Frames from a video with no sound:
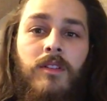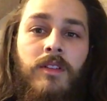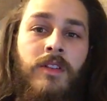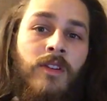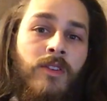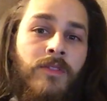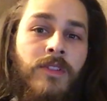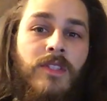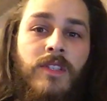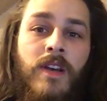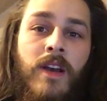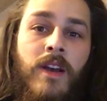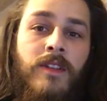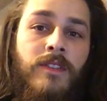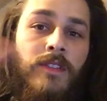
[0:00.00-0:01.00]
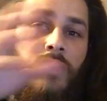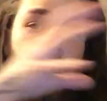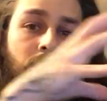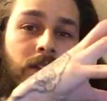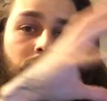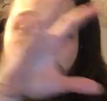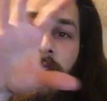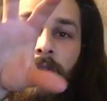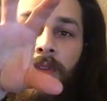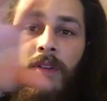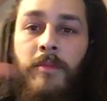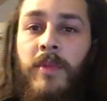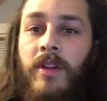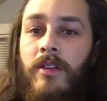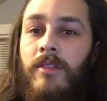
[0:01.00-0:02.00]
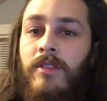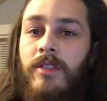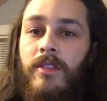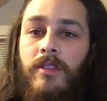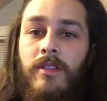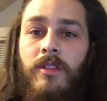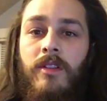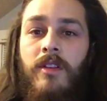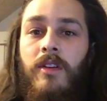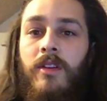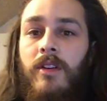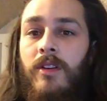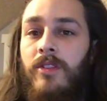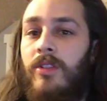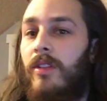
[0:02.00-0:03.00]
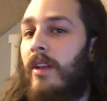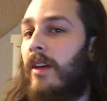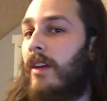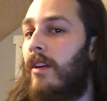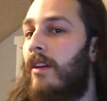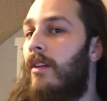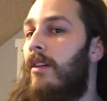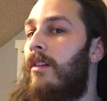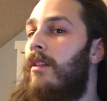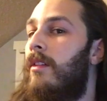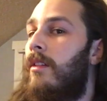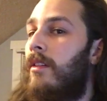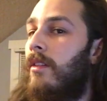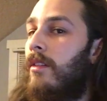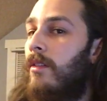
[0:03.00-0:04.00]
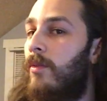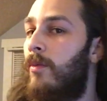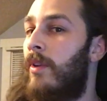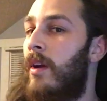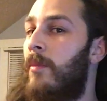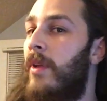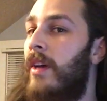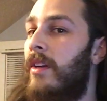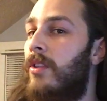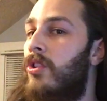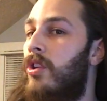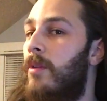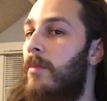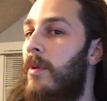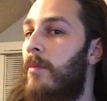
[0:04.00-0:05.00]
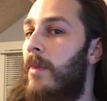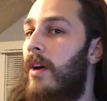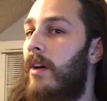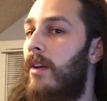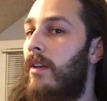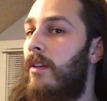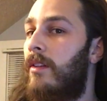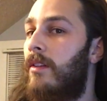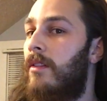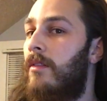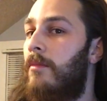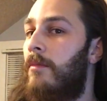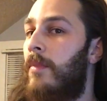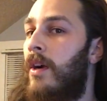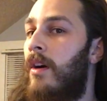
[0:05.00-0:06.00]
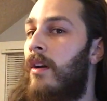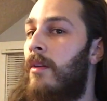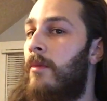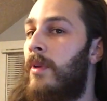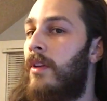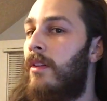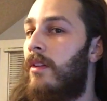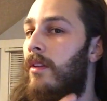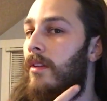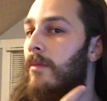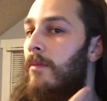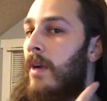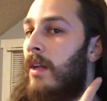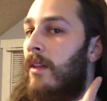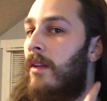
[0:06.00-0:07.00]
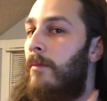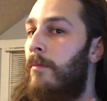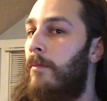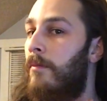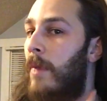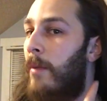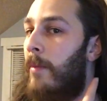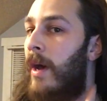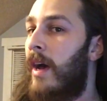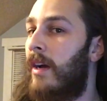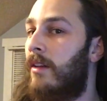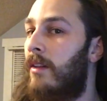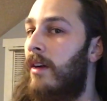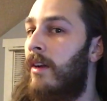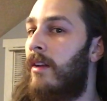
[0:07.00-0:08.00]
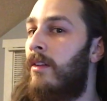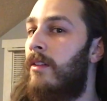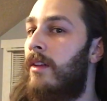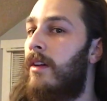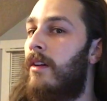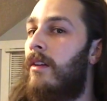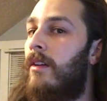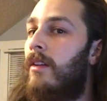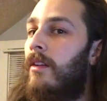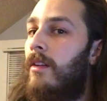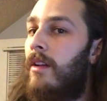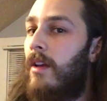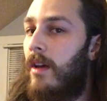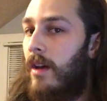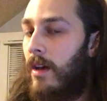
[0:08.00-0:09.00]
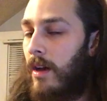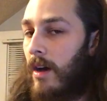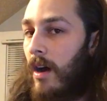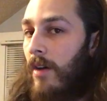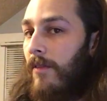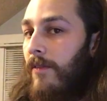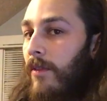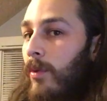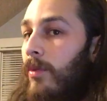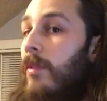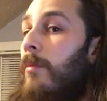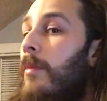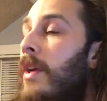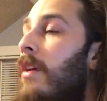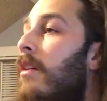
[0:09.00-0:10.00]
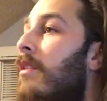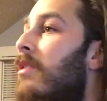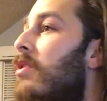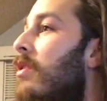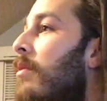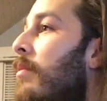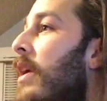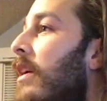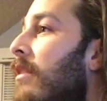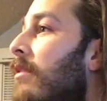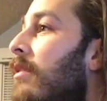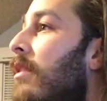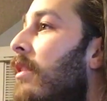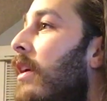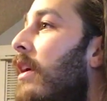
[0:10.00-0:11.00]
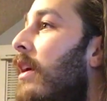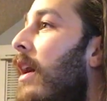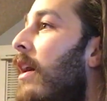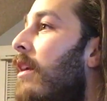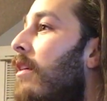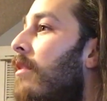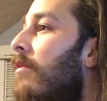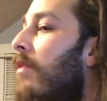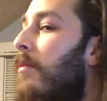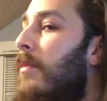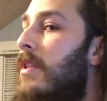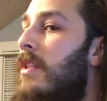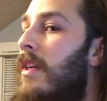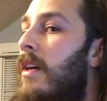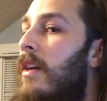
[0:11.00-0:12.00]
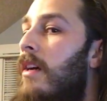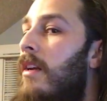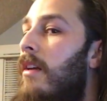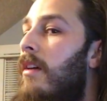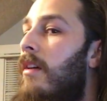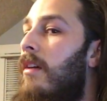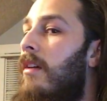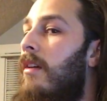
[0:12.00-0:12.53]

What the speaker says: you know, on the sides. It's got 3 mirrors. So like when I'm like trimming my bottom and my back line and all that, I'll fold the mirror so I'm like looking at it from the side.